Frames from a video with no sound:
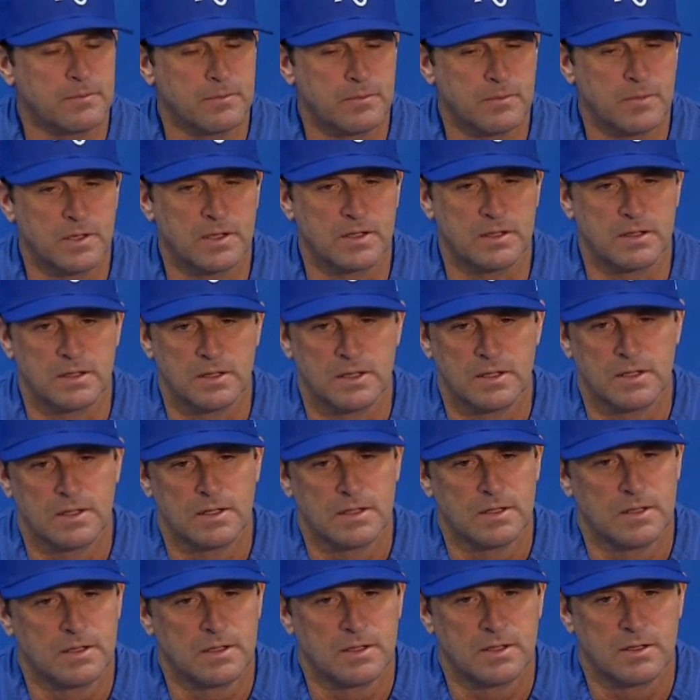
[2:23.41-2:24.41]
But
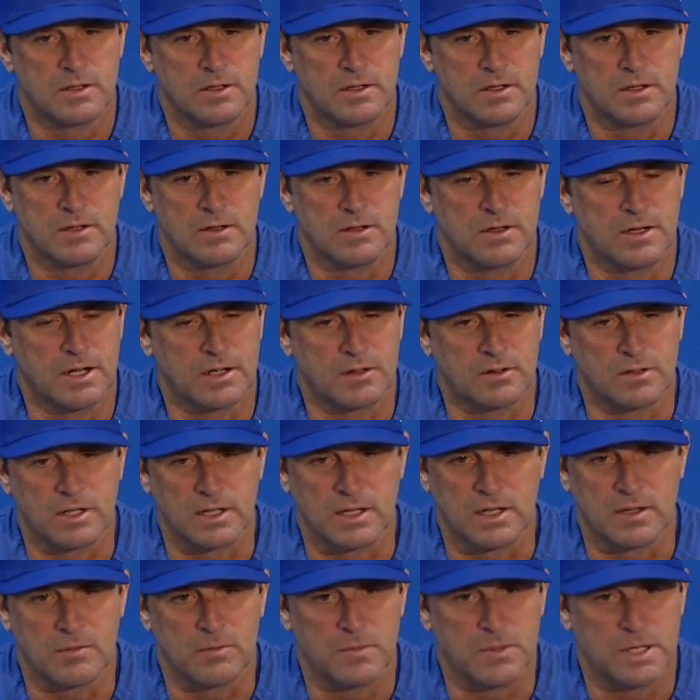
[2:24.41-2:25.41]
you're not
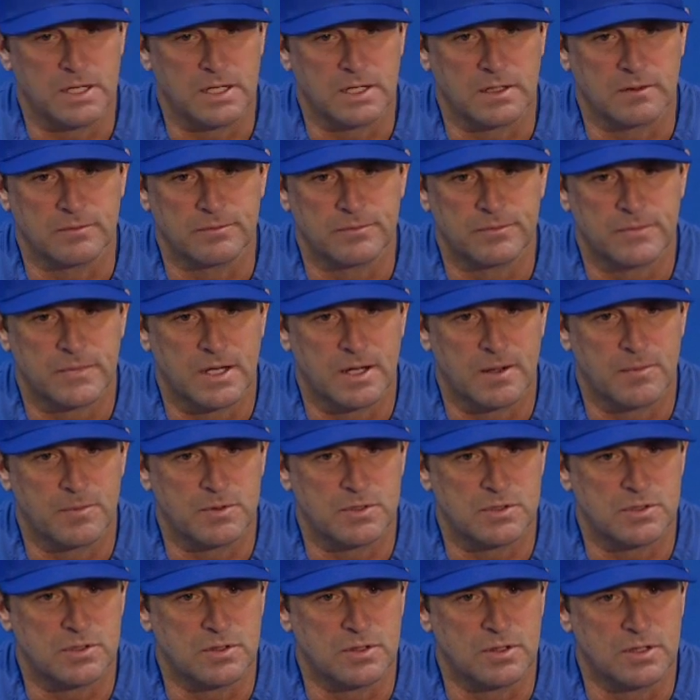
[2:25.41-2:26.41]
going to get many
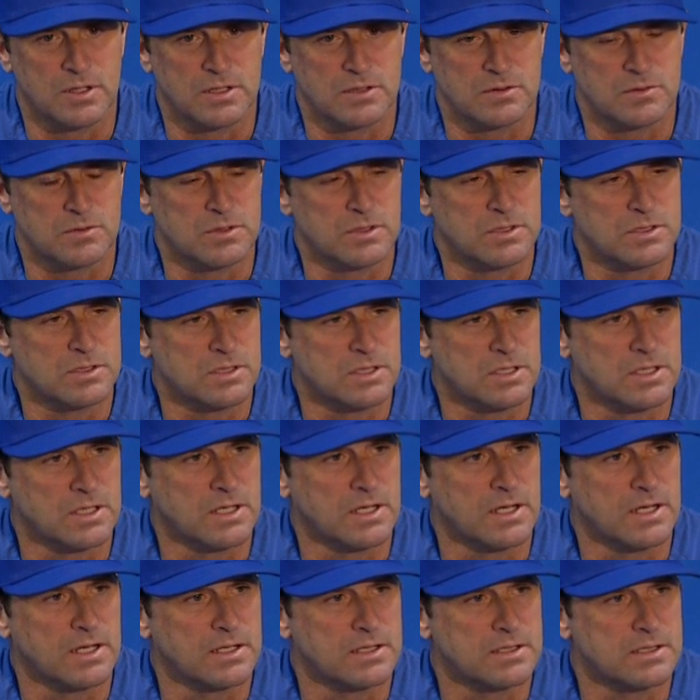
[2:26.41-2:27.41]
opportunities when you see a
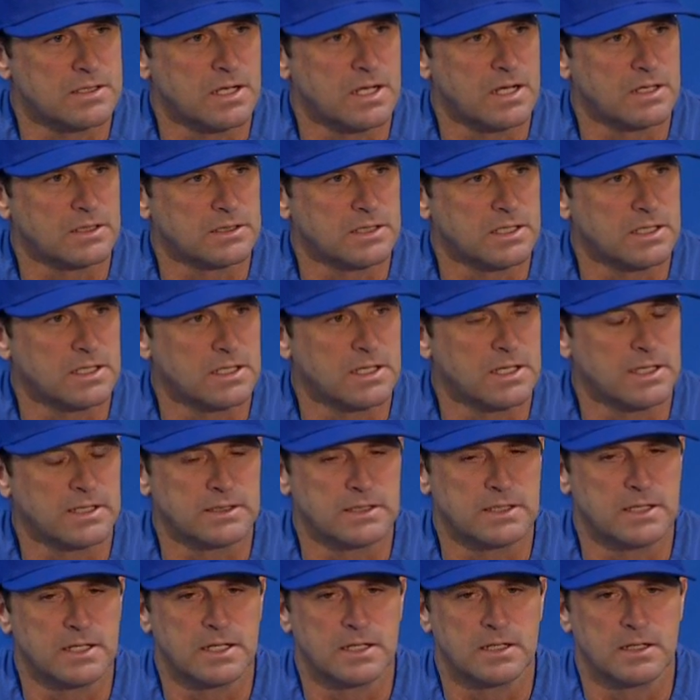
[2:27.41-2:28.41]
guy that's locked in
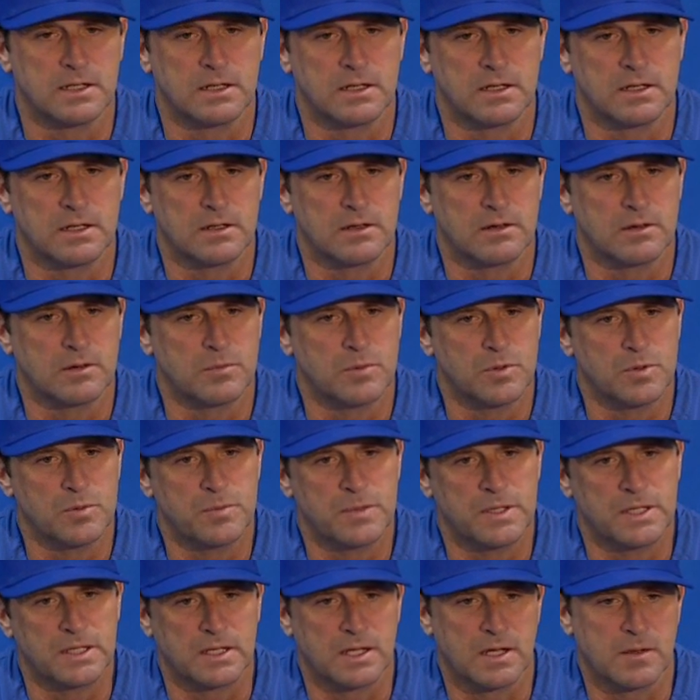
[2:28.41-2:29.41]
like that. And their
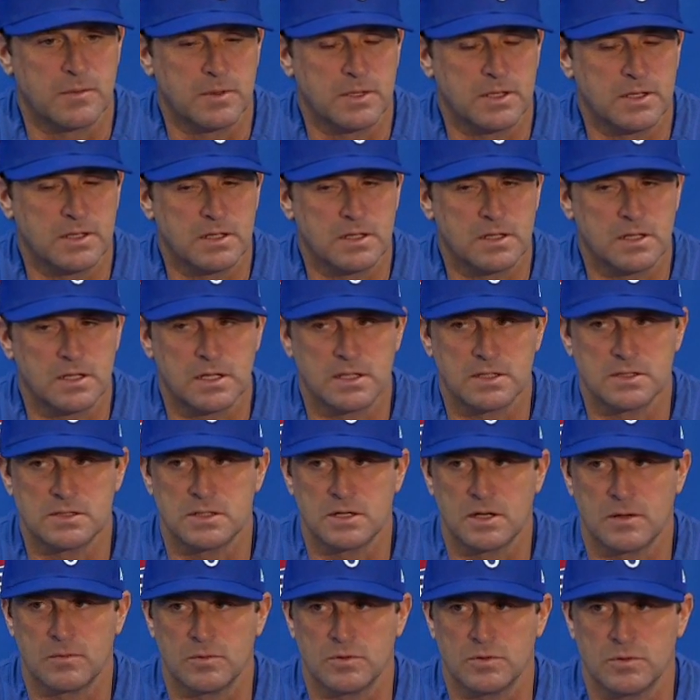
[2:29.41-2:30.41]
bullpen came in and did a
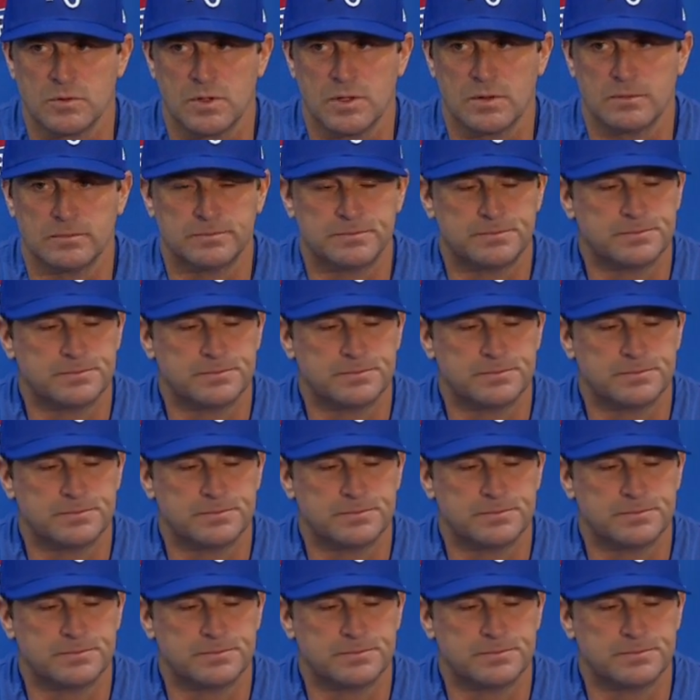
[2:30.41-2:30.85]
nice job as well.